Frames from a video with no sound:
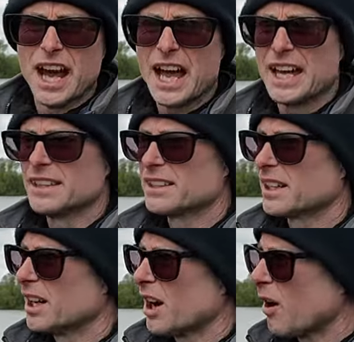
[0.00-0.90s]
And
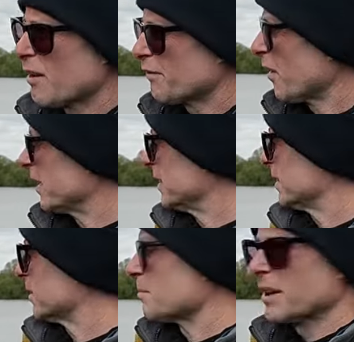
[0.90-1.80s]
I find
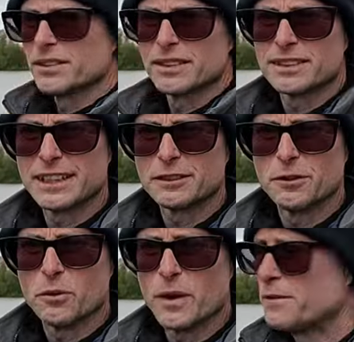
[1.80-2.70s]
it's most
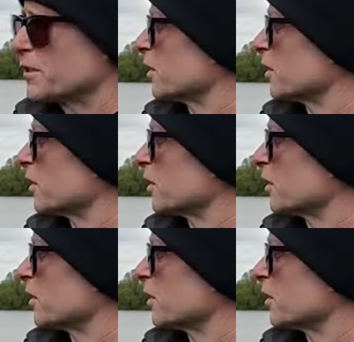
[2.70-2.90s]
successful if you